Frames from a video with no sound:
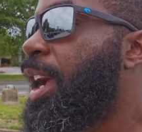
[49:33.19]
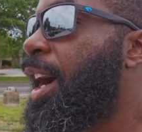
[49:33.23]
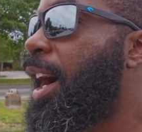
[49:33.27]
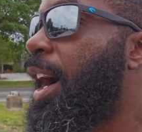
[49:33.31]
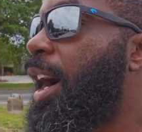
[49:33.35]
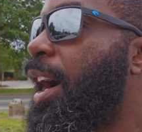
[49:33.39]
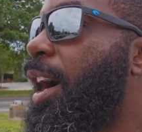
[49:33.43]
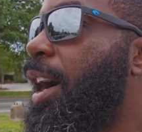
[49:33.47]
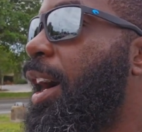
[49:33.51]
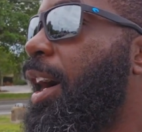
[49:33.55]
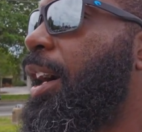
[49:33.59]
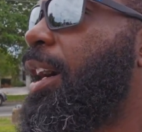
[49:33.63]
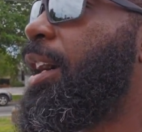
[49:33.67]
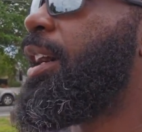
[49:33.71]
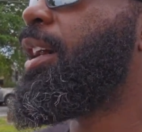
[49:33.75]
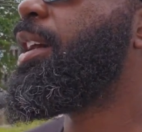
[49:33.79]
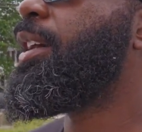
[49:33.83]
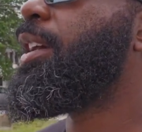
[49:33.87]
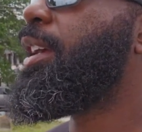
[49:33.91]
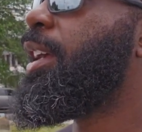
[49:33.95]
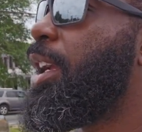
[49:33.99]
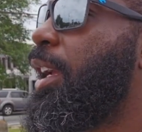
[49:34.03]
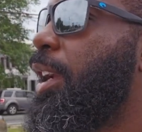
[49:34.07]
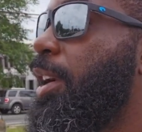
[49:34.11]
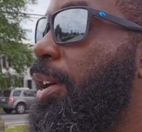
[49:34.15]
Uh,
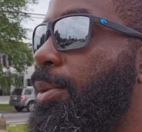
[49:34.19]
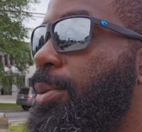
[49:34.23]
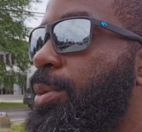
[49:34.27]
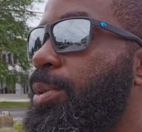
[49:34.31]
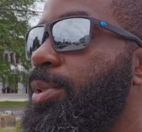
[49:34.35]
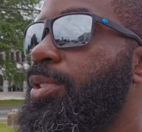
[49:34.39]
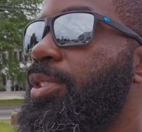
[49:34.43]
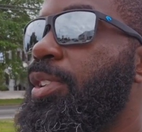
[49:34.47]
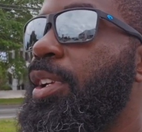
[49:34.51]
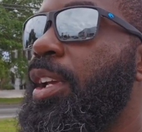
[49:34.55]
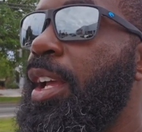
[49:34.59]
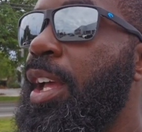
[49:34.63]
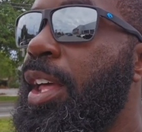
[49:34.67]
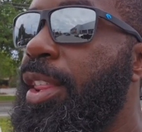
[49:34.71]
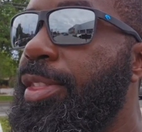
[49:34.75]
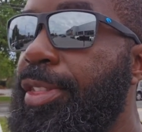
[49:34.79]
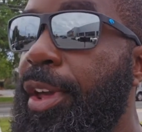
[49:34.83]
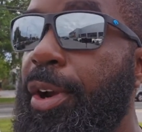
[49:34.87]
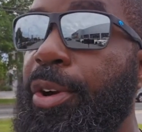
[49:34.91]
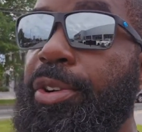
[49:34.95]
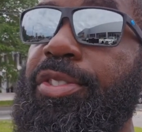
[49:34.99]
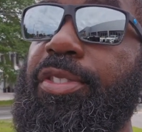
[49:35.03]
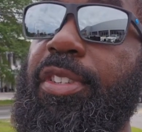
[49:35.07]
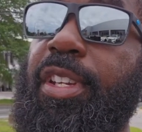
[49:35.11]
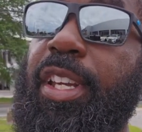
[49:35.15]
it was
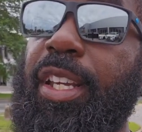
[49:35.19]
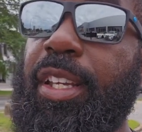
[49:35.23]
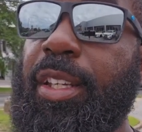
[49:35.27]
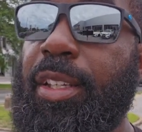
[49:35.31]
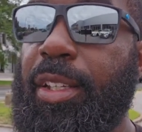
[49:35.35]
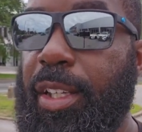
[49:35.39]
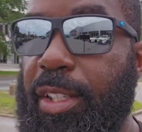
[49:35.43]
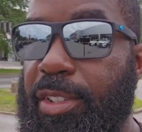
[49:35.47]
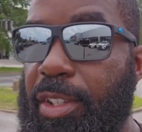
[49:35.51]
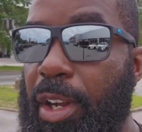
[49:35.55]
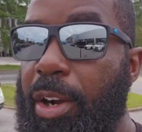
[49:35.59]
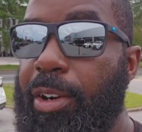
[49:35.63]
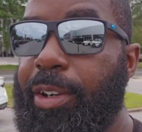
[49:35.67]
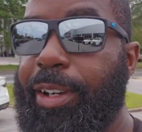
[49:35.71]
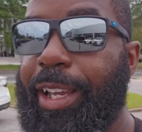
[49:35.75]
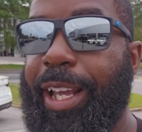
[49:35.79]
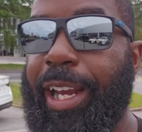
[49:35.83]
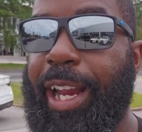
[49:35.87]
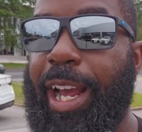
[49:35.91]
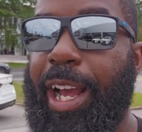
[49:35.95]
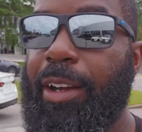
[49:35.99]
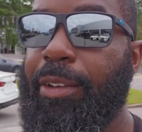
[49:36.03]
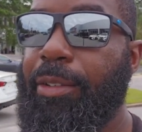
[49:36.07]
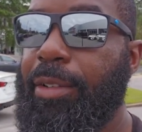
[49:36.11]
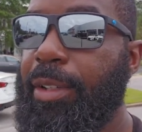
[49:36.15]
thirsty as all get
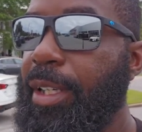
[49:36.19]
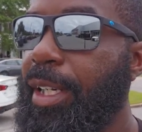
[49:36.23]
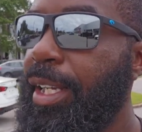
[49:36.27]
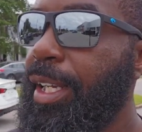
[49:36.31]
out.